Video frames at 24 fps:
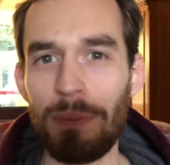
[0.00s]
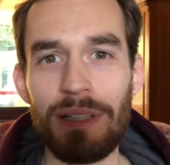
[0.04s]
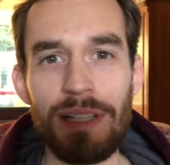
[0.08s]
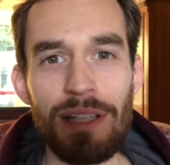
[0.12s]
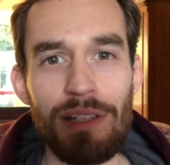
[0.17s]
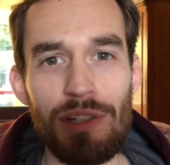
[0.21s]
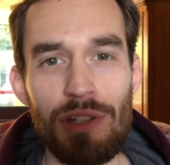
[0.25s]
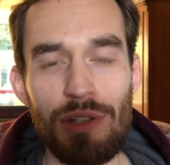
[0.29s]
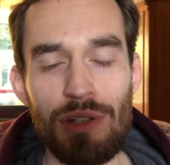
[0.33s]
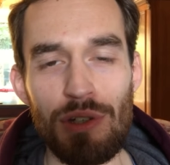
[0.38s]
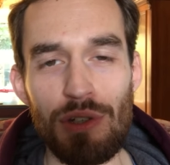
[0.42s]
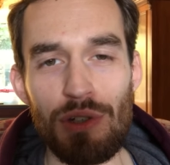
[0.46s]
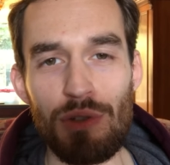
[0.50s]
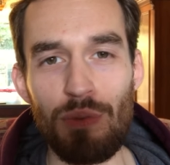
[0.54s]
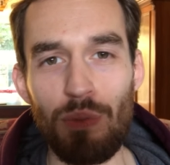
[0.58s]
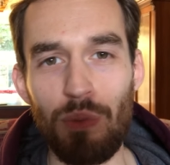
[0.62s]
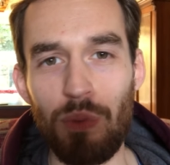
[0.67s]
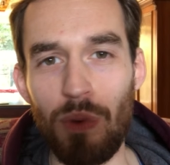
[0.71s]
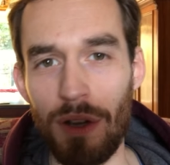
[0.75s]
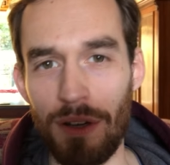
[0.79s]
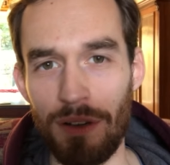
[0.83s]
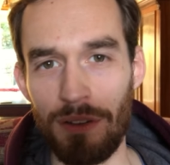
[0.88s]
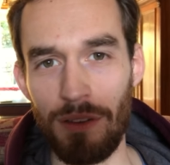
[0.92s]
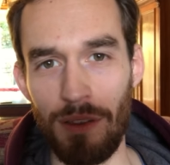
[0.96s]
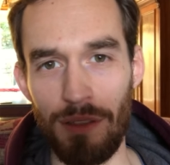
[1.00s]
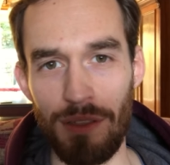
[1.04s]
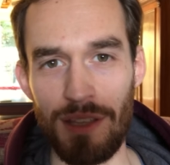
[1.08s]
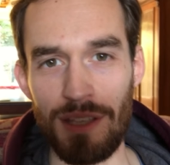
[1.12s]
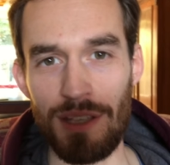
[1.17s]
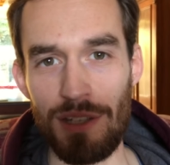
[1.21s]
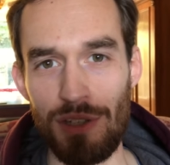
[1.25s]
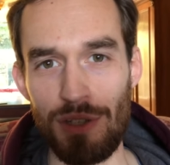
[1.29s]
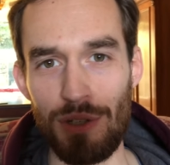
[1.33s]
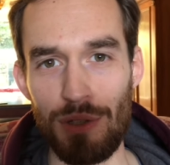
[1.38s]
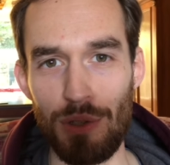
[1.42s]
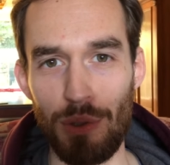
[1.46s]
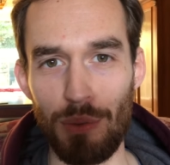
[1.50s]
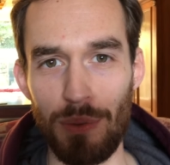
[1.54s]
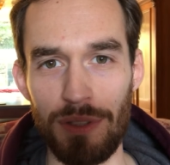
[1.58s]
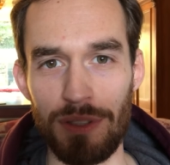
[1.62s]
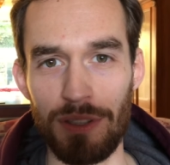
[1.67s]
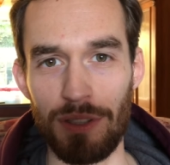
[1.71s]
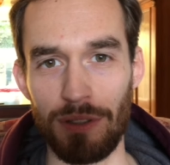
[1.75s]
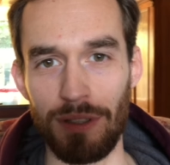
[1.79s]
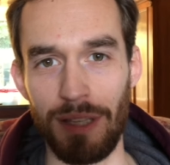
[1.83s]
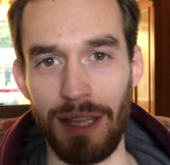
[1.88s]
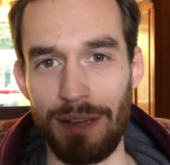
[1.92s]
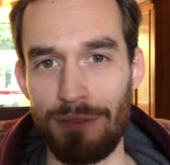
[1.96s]
But this is just one of the things you do in
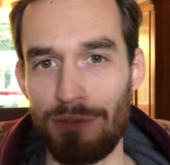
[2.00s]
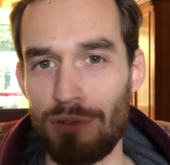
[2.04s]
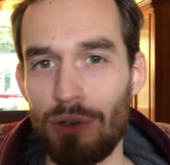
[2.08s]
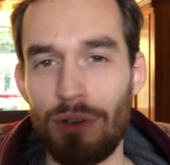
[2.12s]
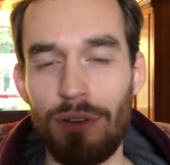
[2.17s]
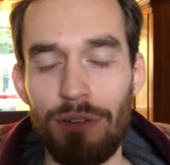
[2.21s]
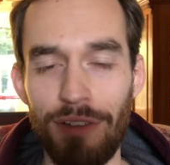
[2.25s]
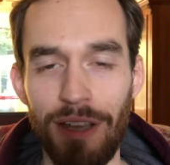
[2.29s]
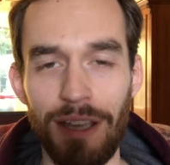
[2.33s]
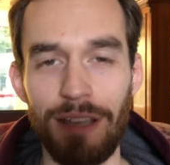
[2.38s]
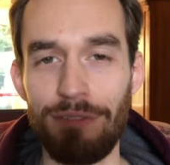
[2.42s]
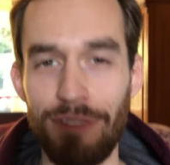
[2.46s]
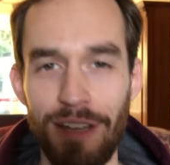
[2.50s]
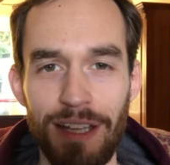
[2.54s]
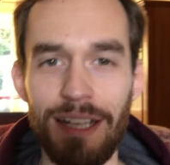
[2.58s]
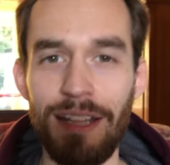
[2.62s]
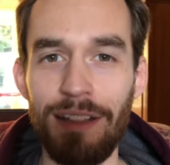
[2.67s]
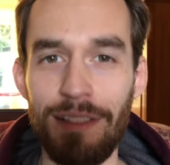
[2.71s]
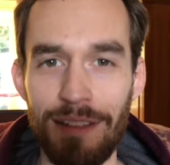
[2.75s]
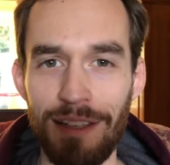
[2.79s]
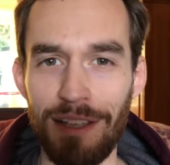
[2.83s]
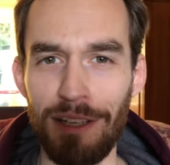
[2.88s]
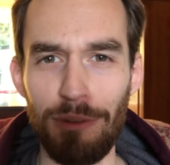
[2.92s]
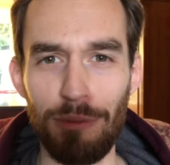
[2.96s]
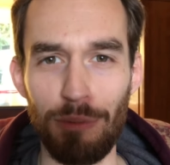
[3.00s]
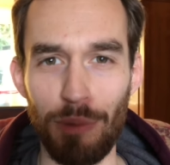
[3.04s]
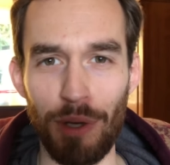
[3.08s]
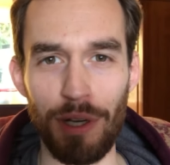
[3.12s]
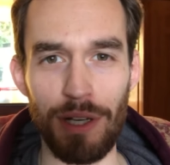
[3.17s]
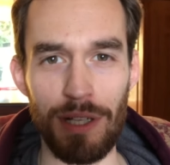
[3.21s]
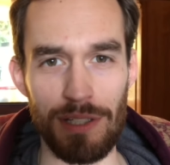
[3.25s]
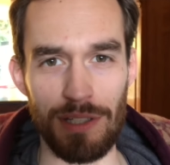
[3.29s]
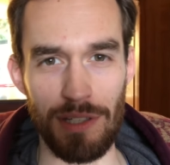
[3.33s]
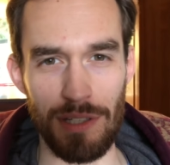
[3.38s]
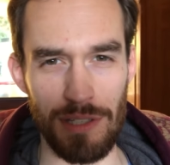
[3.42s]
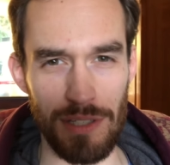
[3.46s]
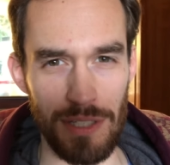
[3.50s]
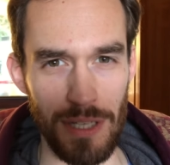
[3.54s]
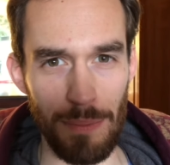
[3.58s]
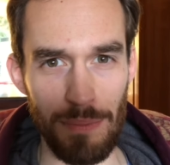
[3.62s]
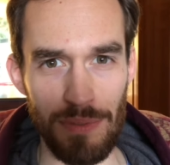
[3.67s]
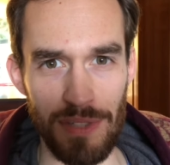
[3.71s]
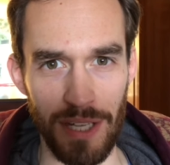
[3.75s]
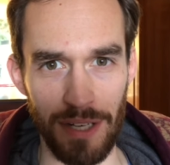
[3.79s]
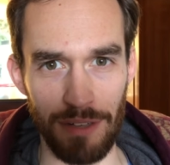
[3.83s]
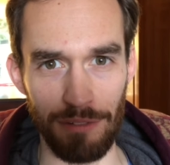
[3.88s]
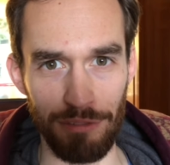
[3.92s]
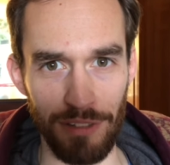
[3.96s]
your life. So if anything, work is a
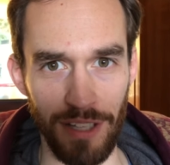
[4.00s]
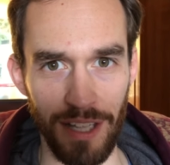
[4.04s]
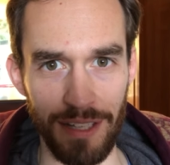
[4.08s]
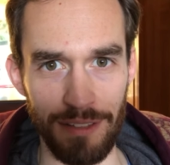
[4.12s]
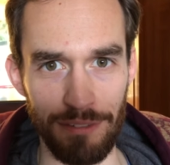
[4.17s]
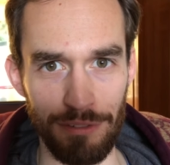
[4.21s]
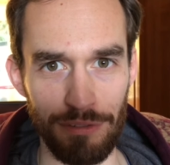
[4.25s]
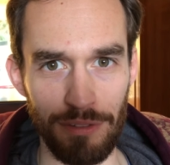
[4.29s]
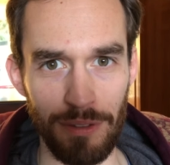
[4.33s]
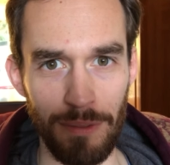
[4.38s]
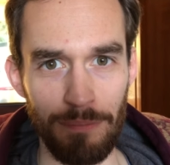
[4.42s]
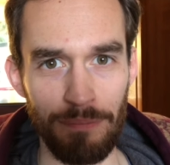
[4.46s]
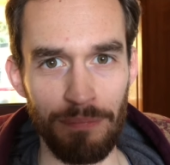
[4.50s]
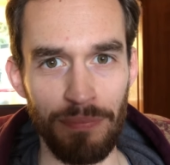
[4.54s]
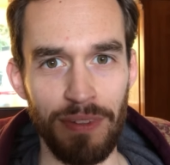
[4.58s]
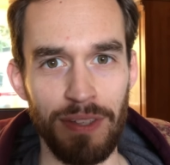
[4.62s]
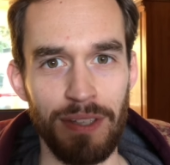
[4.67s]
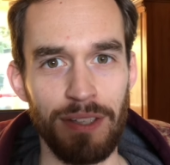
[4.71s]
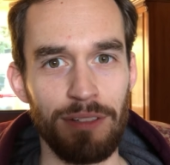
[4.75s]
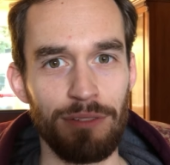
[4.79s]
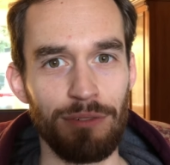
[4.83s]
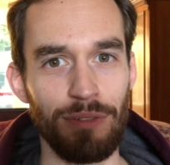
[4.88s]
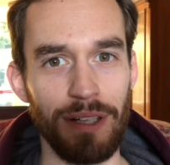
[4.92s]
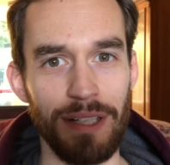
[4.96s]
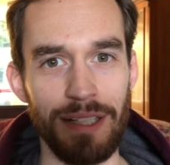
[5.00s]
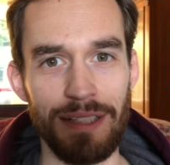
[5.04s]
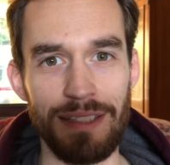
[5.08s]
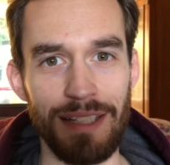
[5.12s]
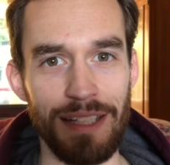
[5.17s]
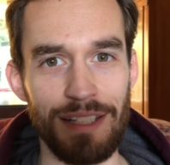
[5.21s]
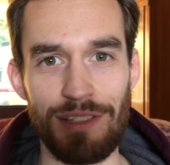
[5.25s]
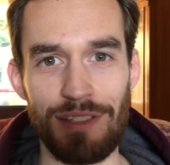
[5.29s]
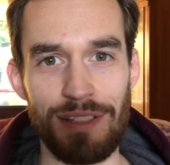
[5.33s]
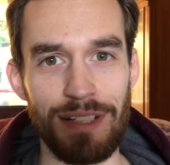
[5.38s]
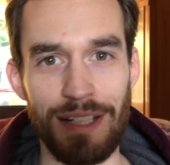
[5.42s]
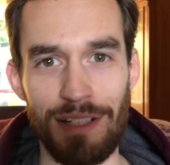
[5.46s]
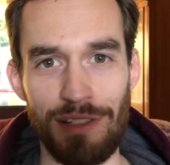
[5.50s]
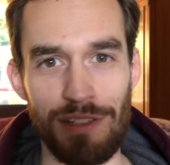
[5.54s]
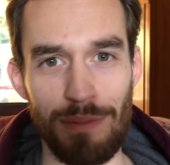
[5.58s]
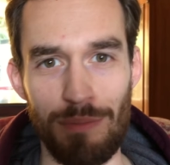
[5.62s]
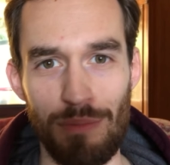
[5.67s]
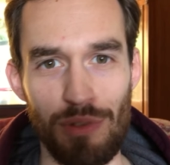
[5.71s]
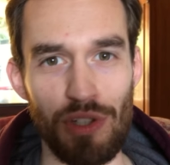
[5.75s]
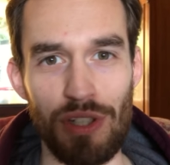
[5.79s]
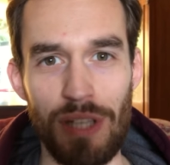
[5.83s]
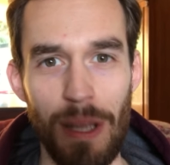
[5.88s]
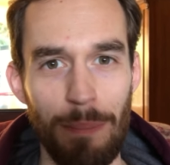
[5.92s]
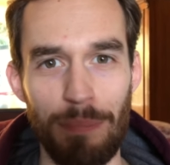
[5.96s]
subset of life, right? It's not
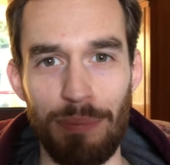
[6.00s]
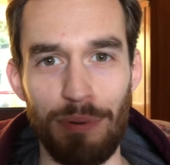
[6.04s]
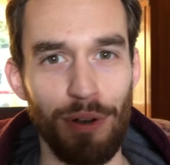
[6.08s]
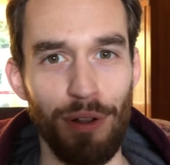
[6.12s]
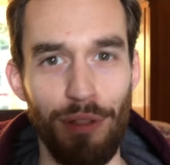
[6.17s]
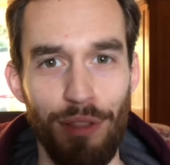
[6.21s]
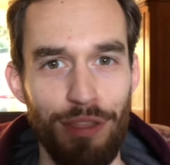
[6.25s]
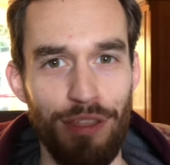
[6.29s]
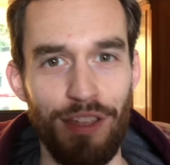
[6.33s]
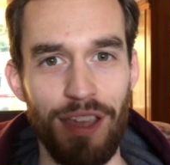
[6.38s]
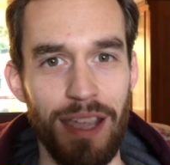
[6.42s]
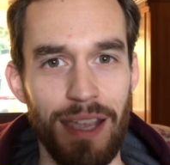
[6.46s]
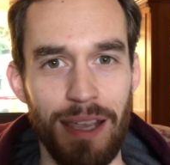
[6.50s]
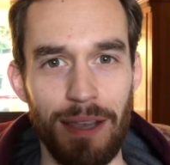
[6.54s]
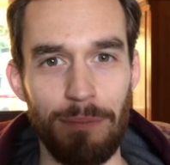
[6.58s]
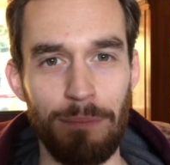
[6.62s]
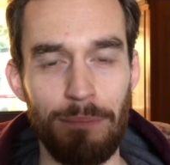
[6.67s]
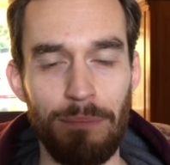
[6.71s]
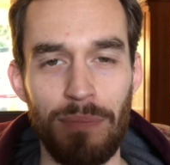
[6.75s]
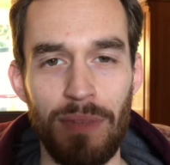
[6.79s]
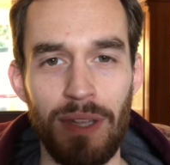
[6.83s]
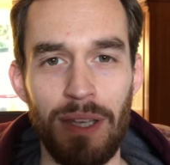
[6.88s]
some separate thing.